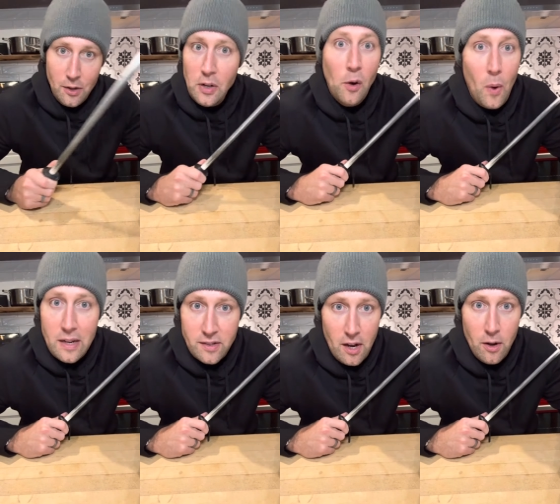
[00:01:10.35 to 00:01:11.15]
You need a
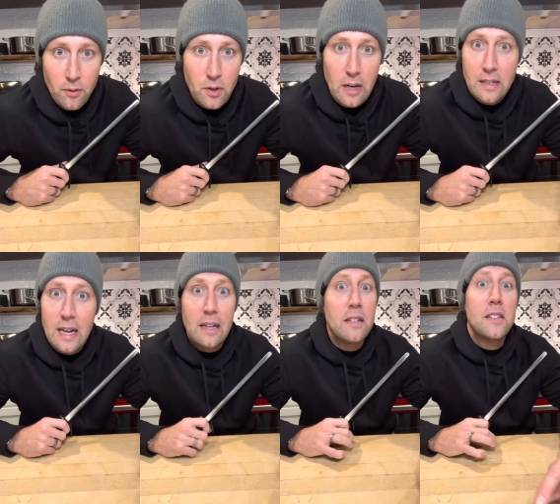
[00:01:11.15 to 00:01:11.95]
whetstone. You need to
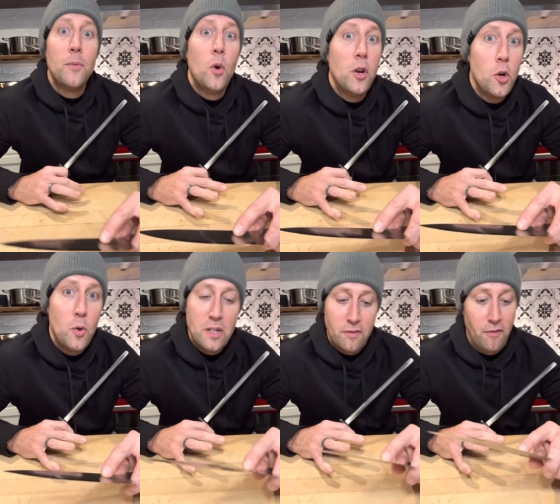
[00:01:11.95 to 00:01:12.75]
take it to someone who
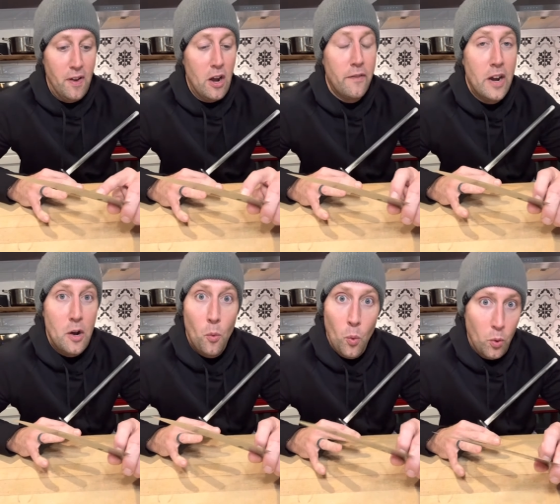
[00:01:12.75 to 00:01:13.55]
is very,
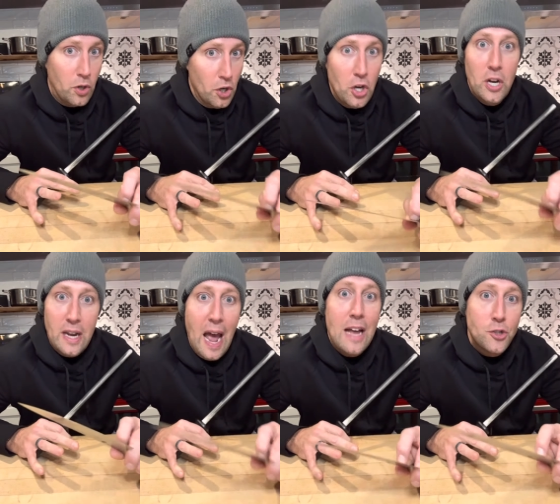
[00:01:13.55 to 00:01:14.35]
very good
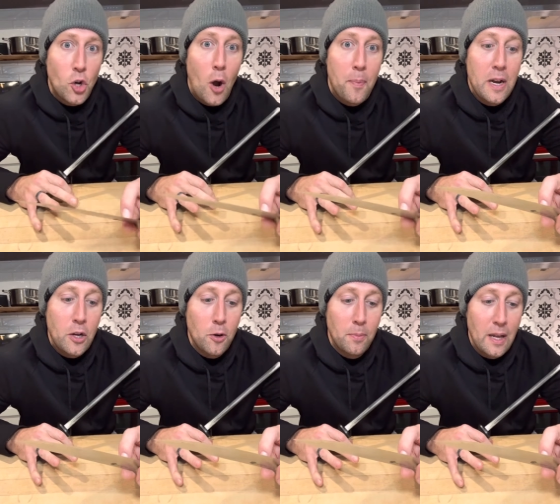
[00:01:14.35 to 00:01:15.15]
at sharpening
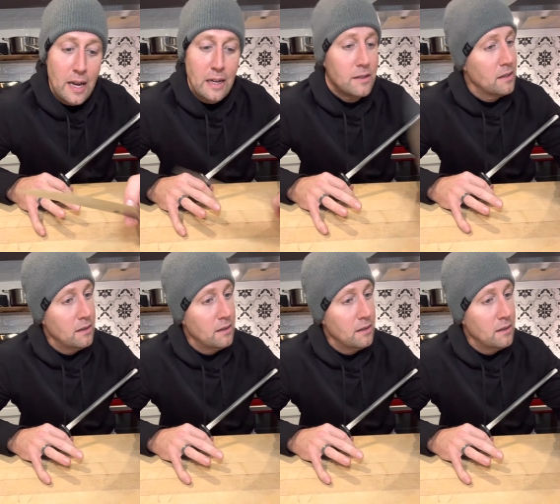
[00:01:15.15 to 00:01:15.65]
your blades.